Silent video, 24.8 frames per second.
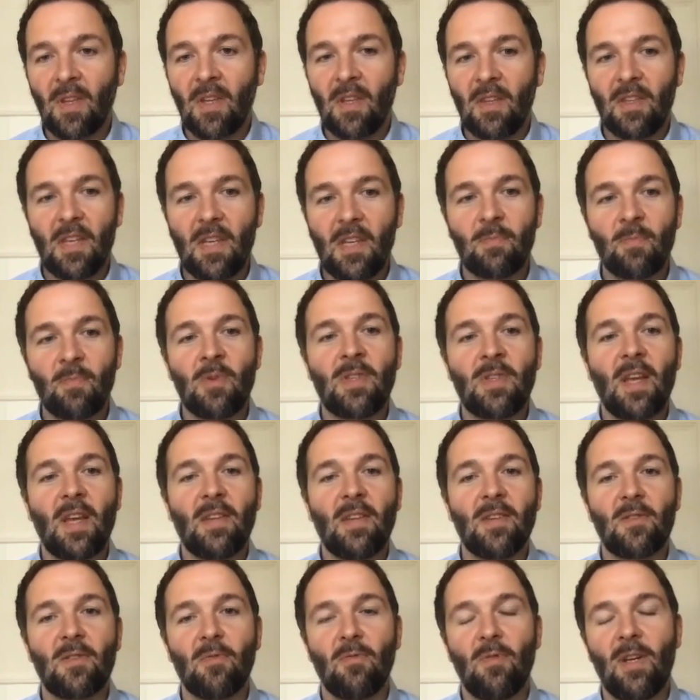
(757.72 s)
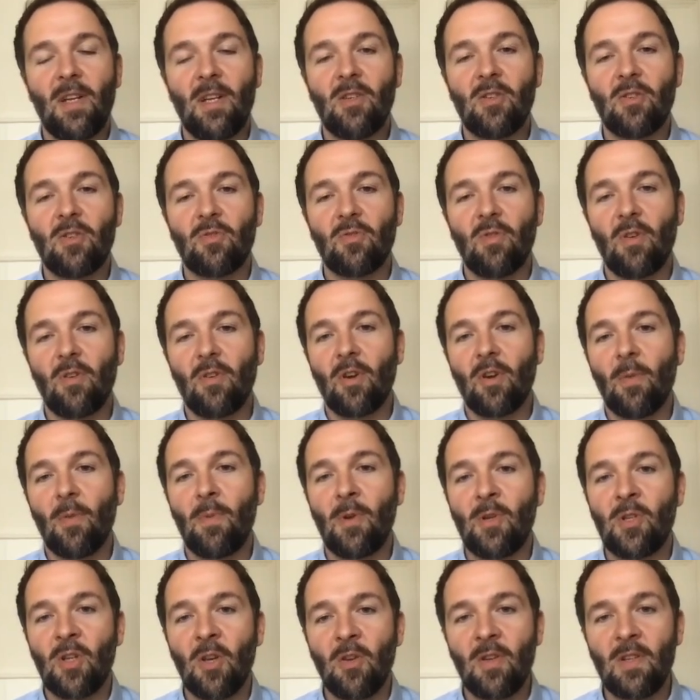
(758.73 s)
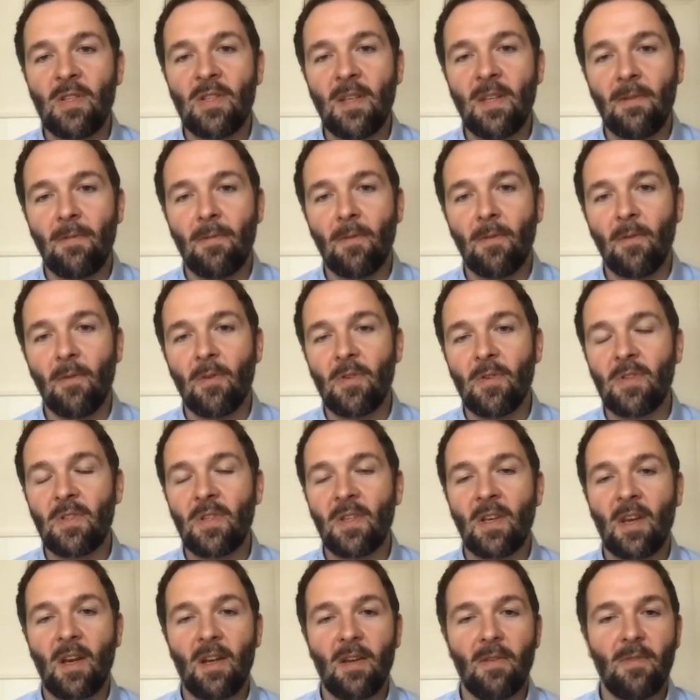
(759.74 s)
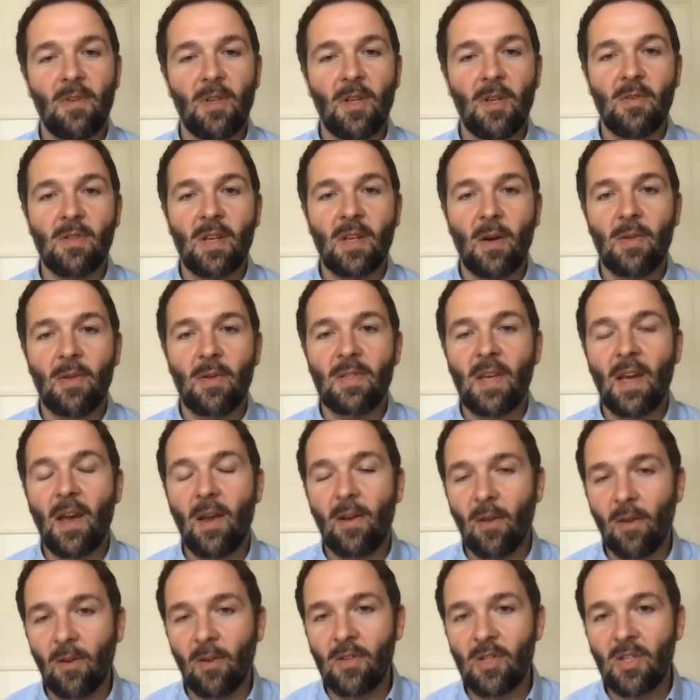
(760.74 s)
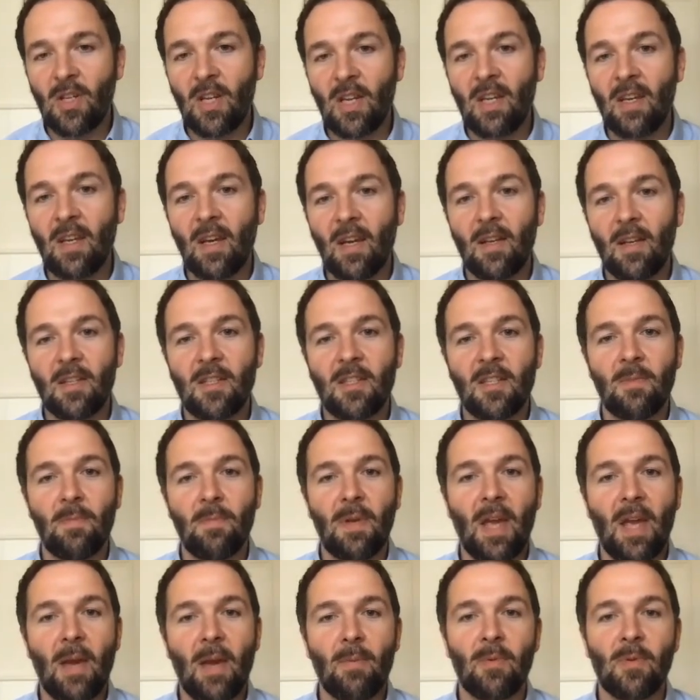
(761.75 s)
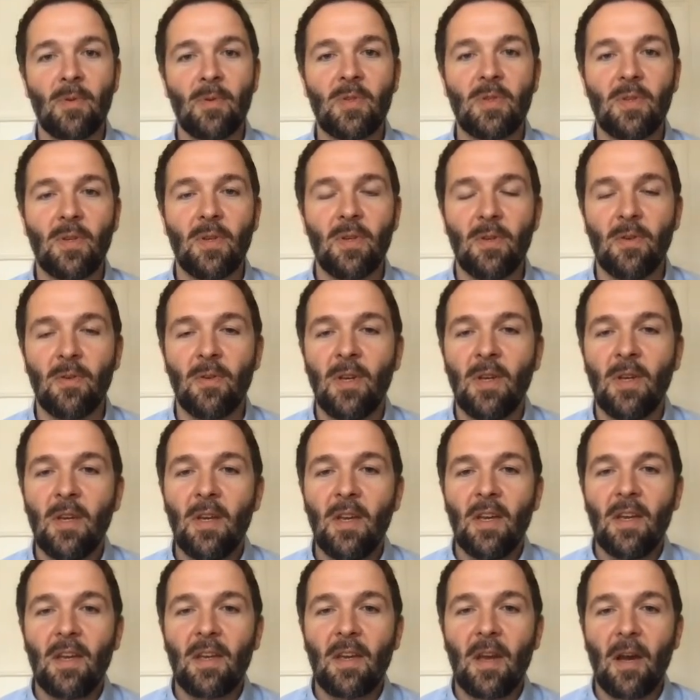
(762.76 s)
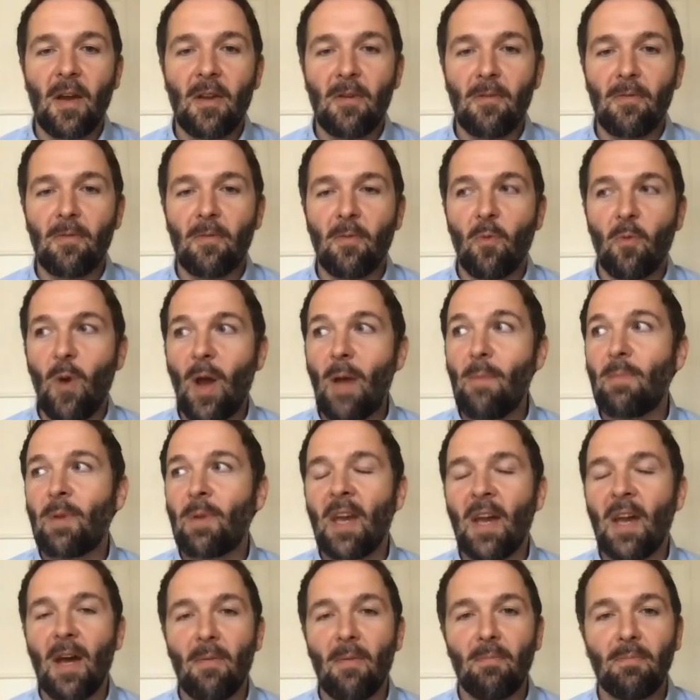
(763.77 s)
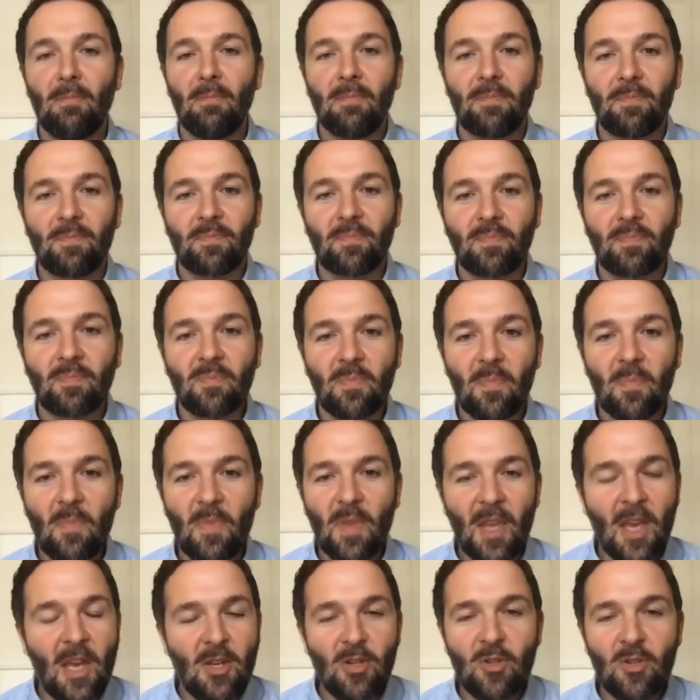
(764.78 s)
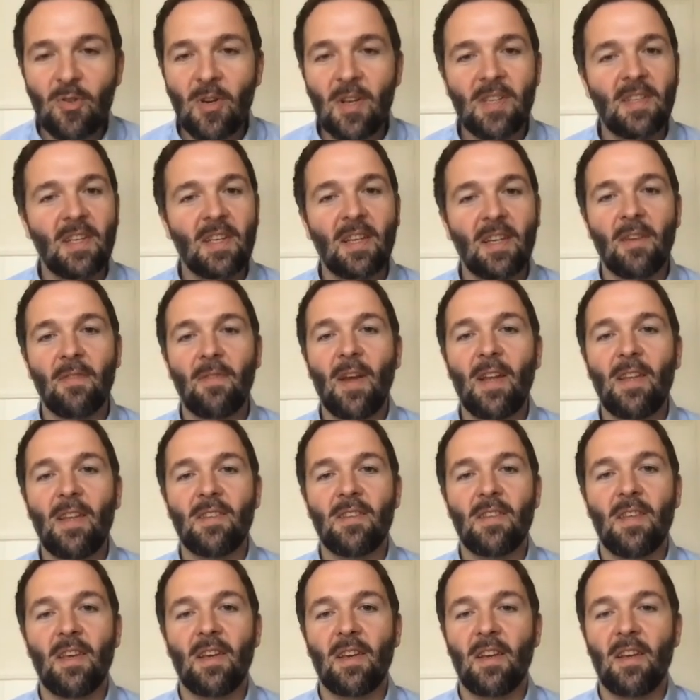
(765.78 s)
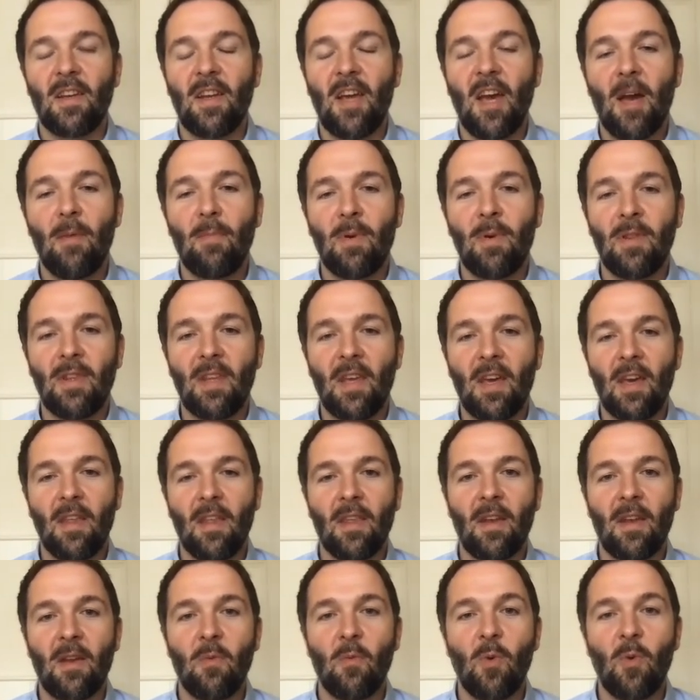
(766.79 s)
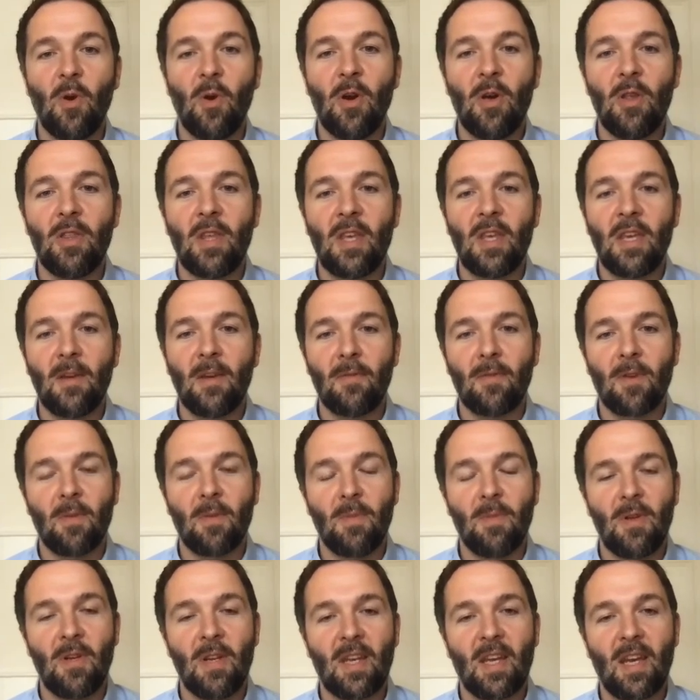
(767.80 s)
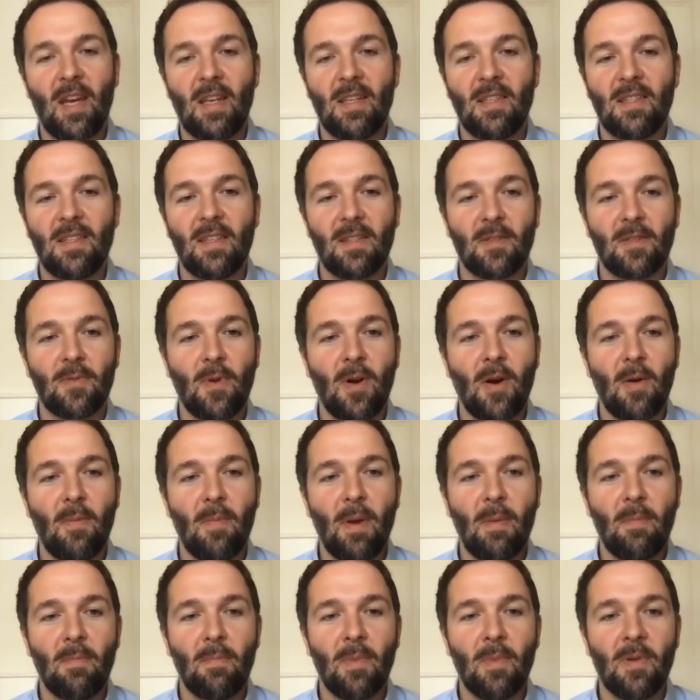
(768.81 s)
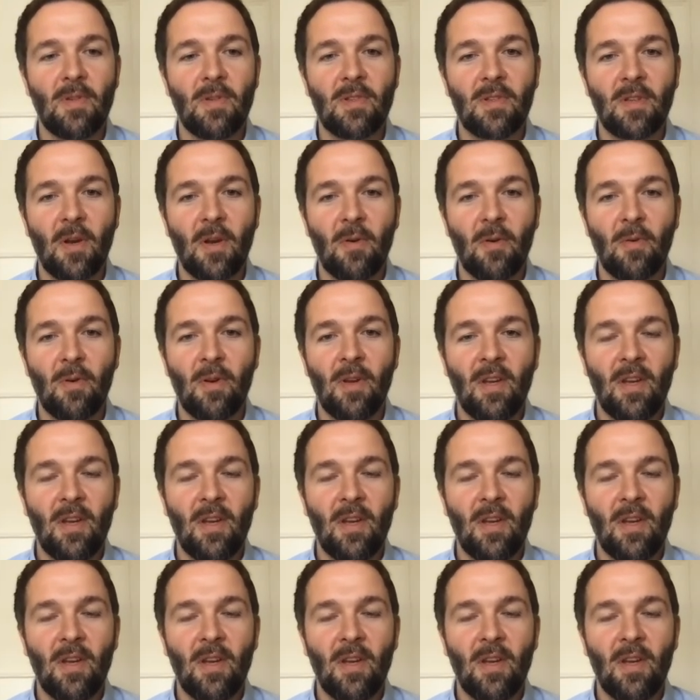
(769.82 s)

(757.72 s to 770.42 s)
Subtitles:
This presents a really strong opportunity for us to kind of use our technology and to be able to kind of webcam interesting events that can happen there that are worthy of communicating to our members. So,